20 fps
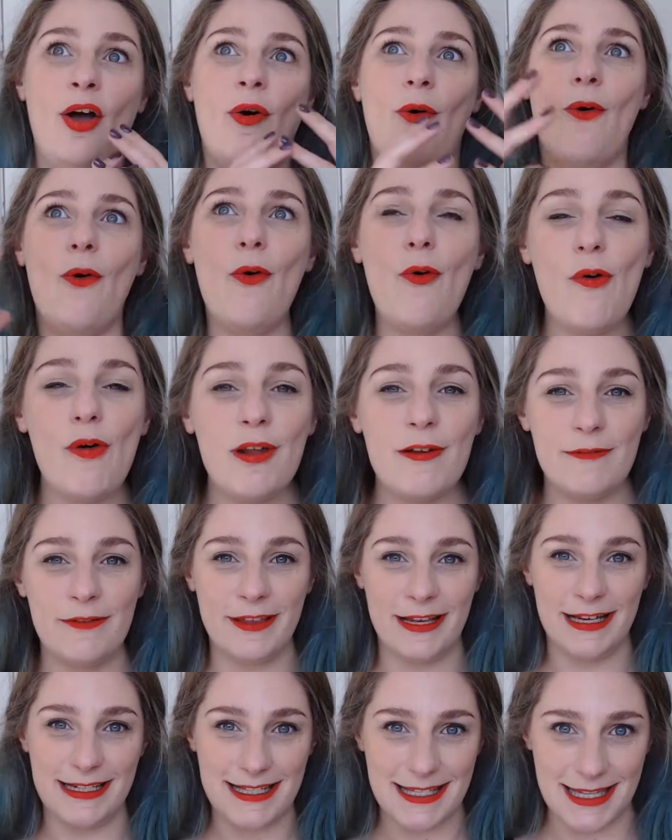All of
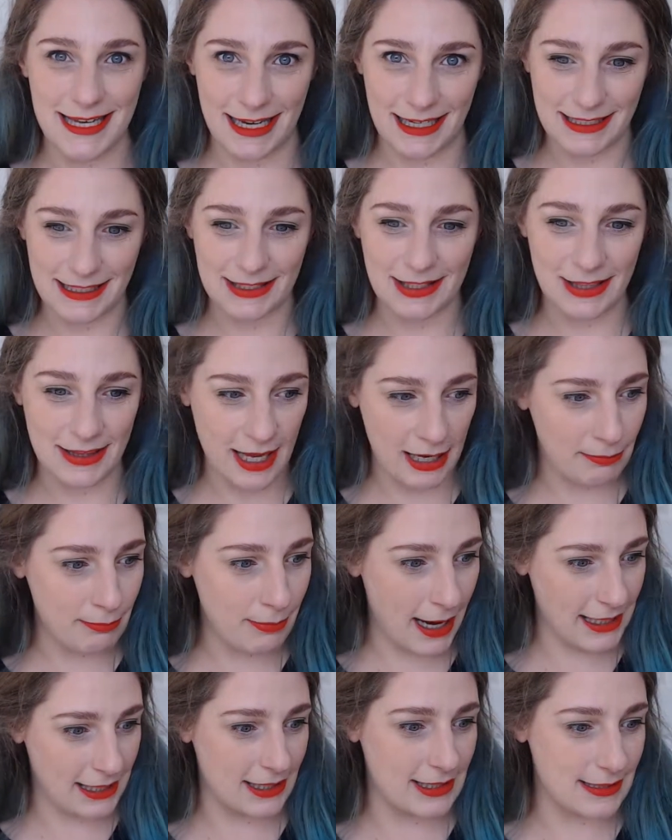these things could then
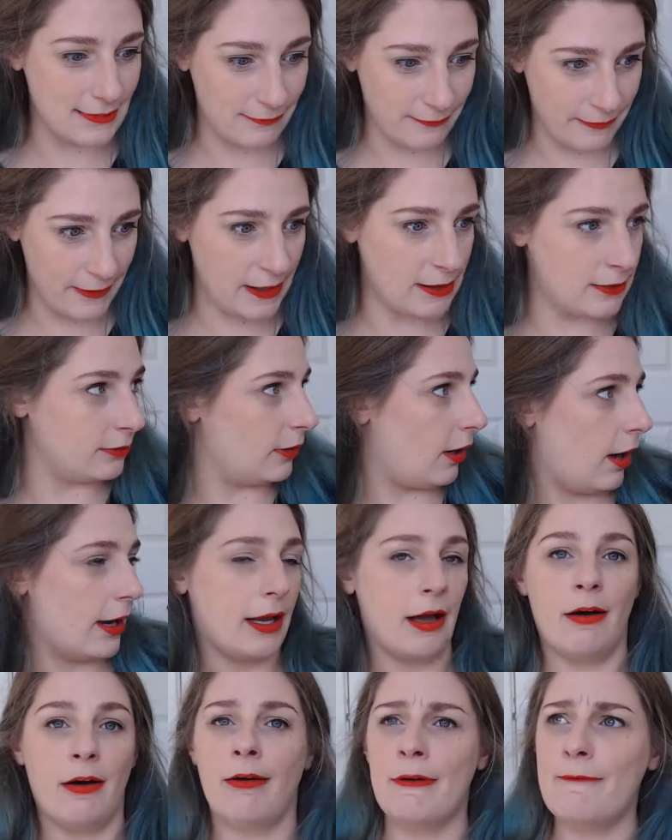make us feel like
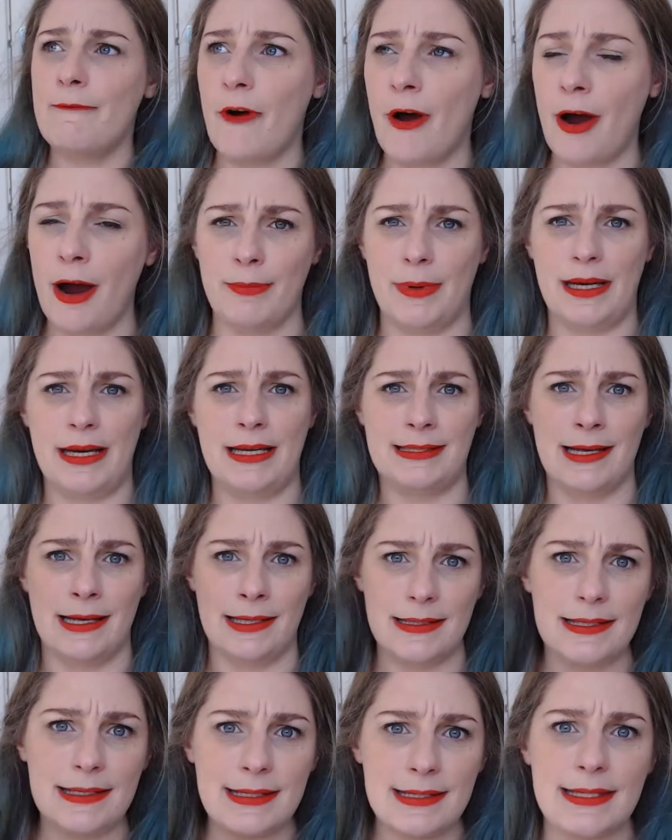our environment is
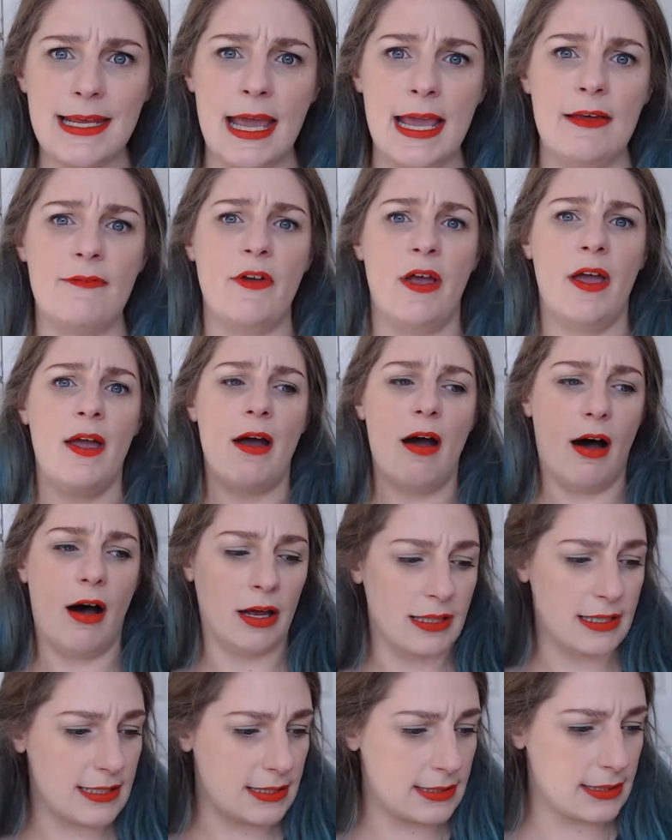unsafe,
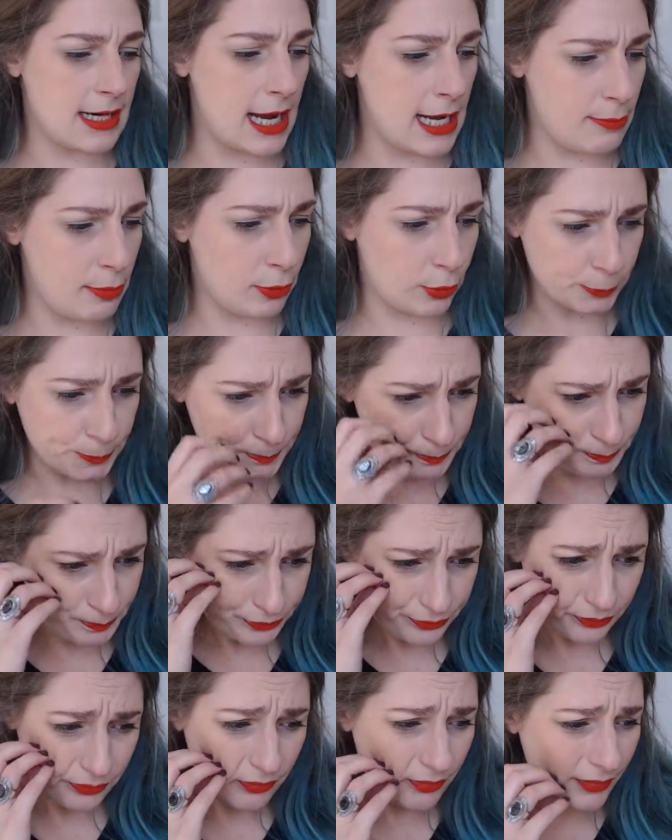unstable,
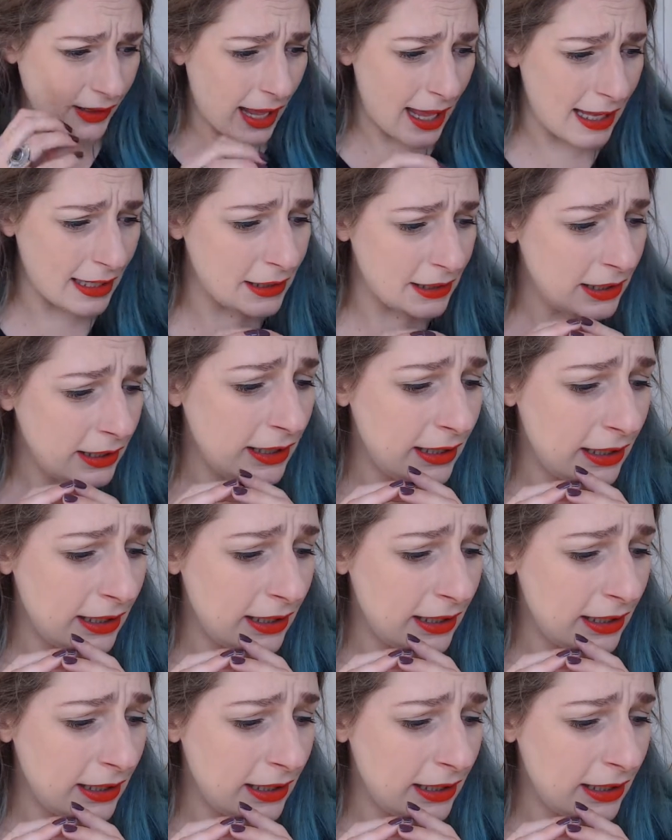and